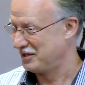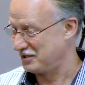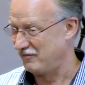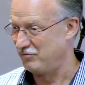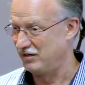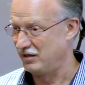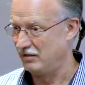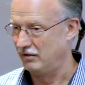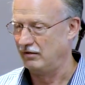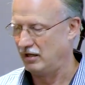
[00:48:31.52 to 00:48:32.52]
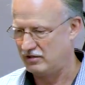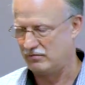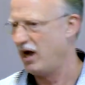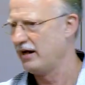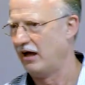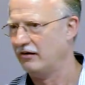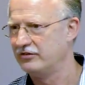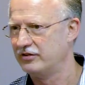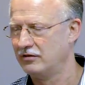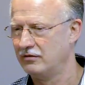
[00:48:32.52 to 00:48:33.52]
That's a different mentality. That's my
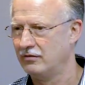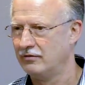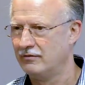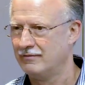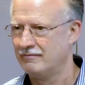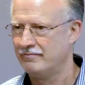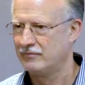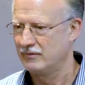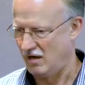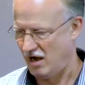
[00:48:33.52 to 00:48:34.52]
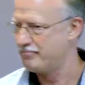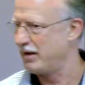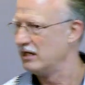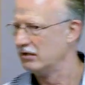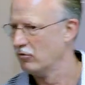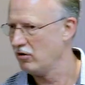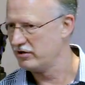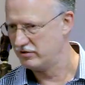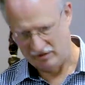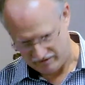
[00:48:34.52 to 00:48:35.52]
house. I'm paying the
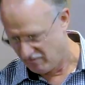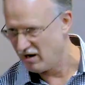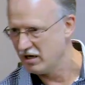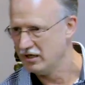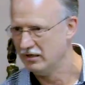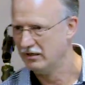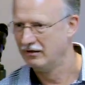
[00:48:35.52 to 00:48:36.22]
mortgage on it, it's mine.